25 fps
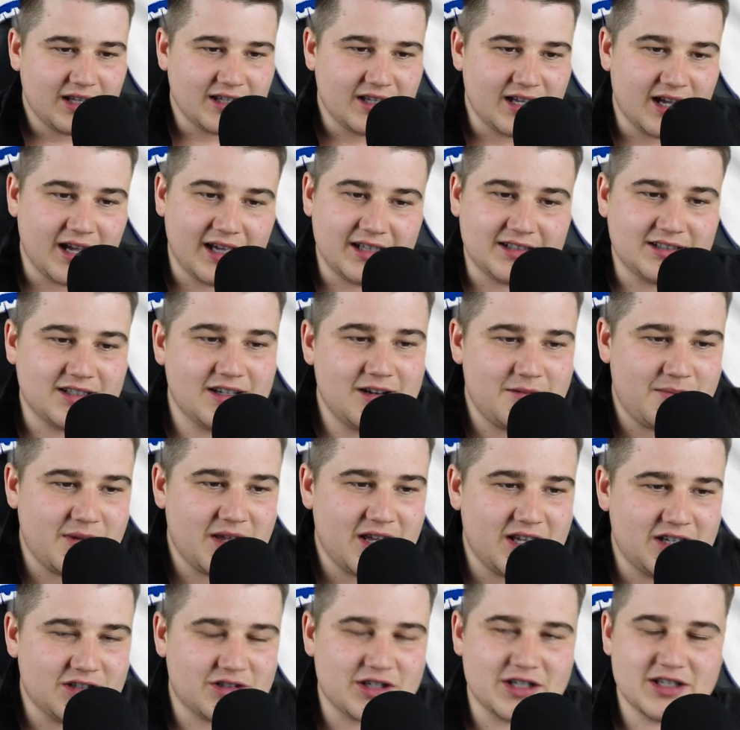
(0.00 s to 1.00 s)
yeah, it's going to
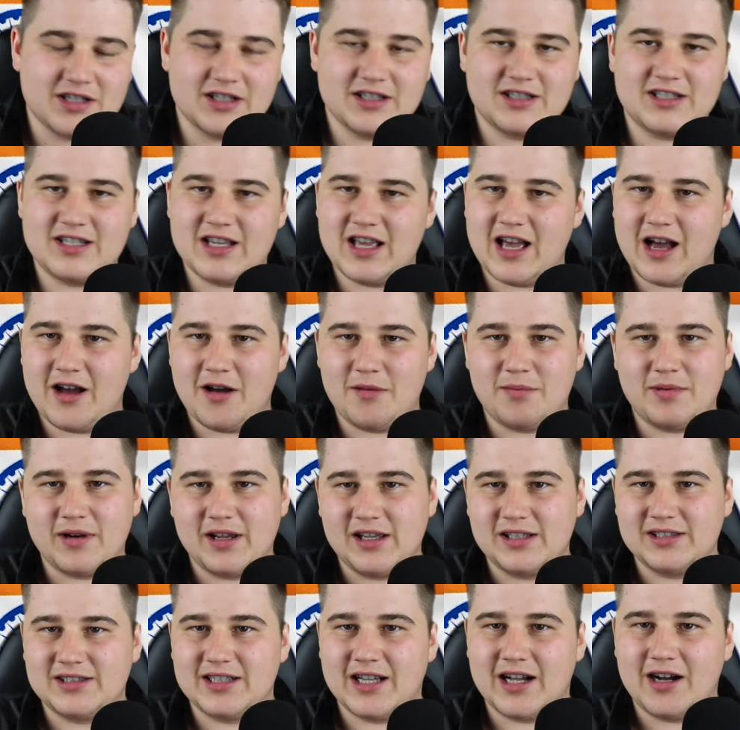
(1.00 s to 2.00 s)
be interesting to see how it
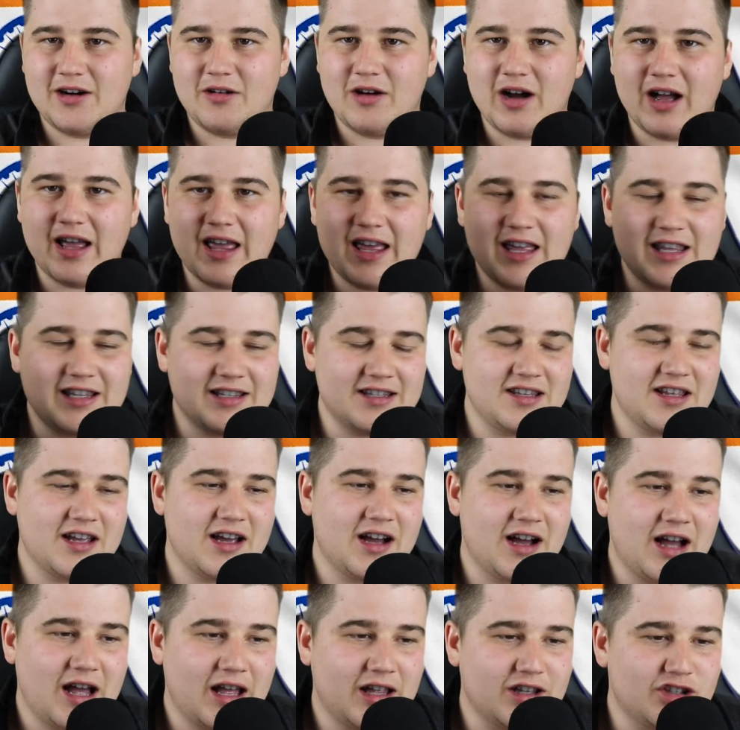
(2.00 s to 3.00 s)
plays out.
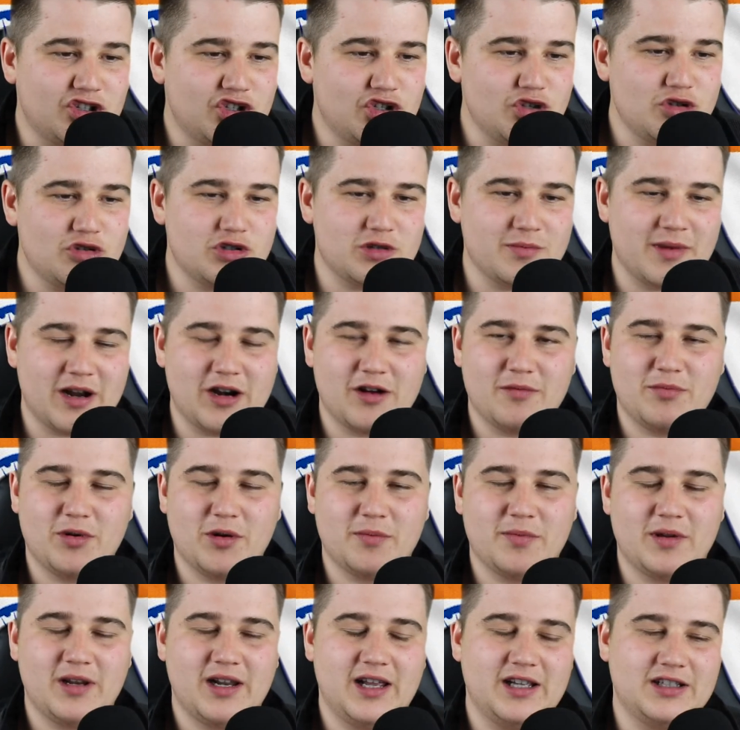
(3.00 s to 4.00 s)
India, huge amount of
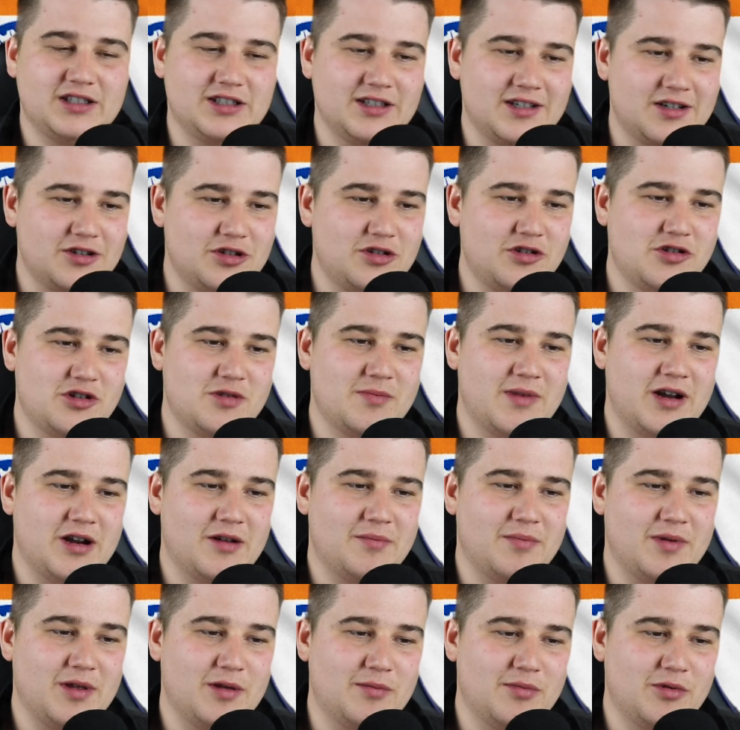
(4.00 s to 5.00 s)
population, huge amount
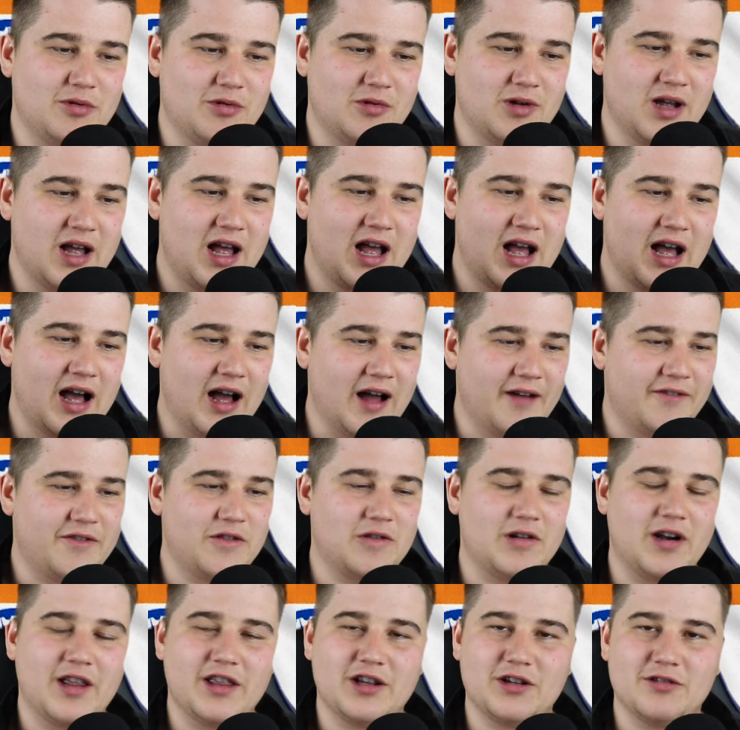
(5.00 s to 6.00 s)
of people. I
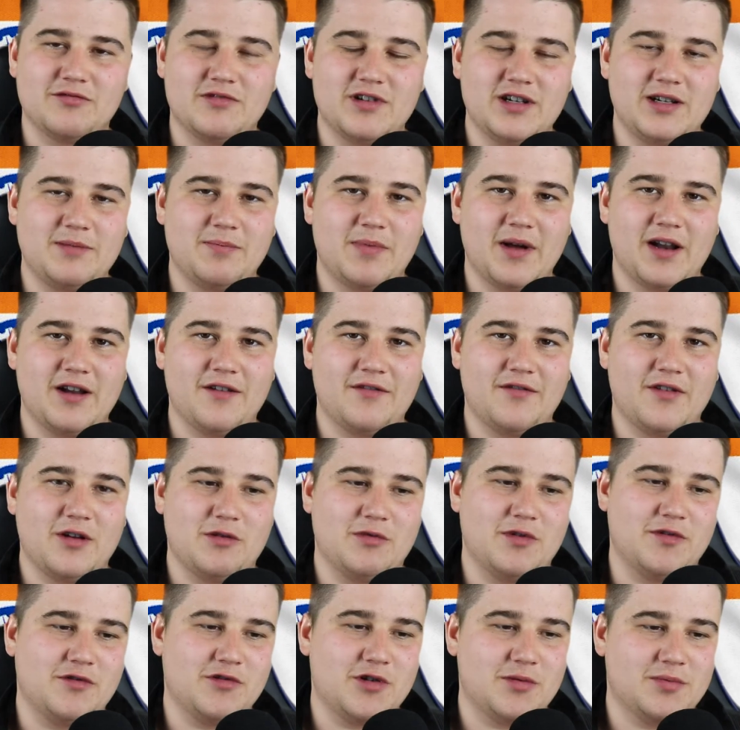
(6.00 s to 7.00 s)
feel like they could really
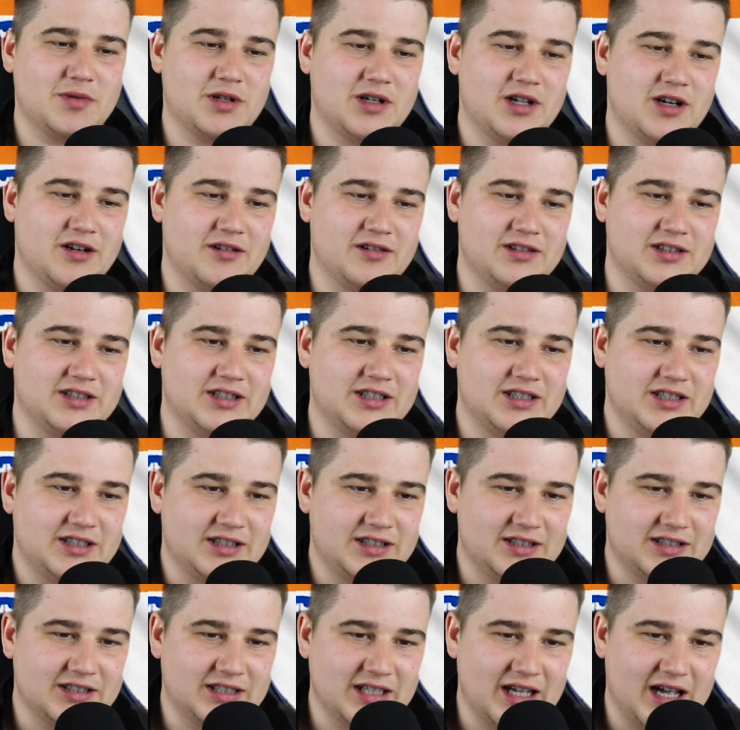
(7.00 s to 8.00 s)
benefit with
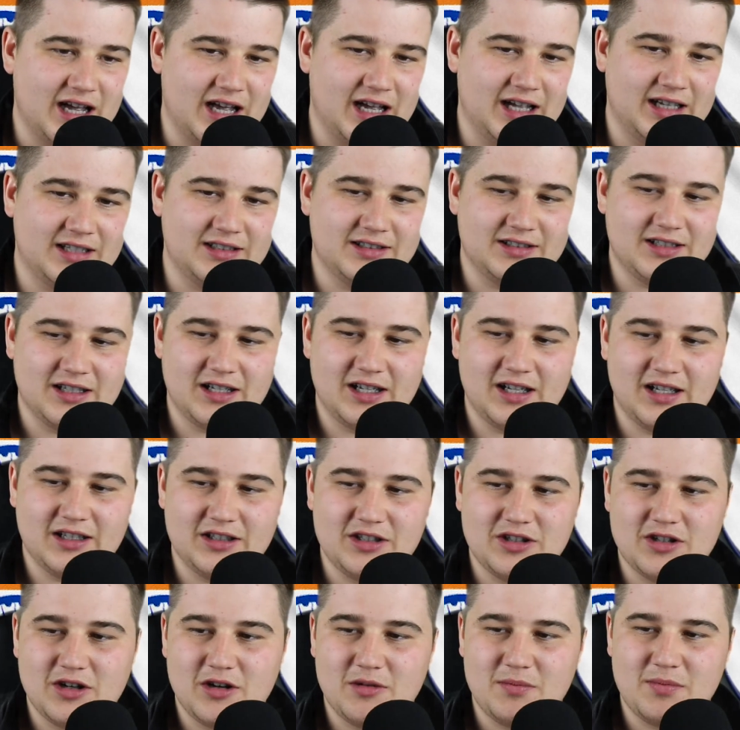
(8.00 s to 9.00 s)
cryptocurrencies and, uh,
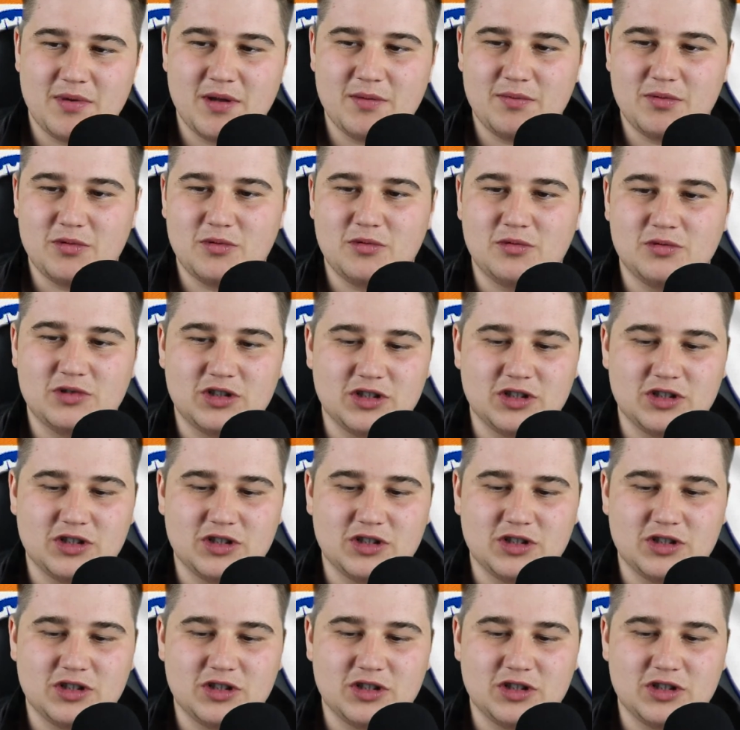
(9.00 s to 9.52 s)
you know, people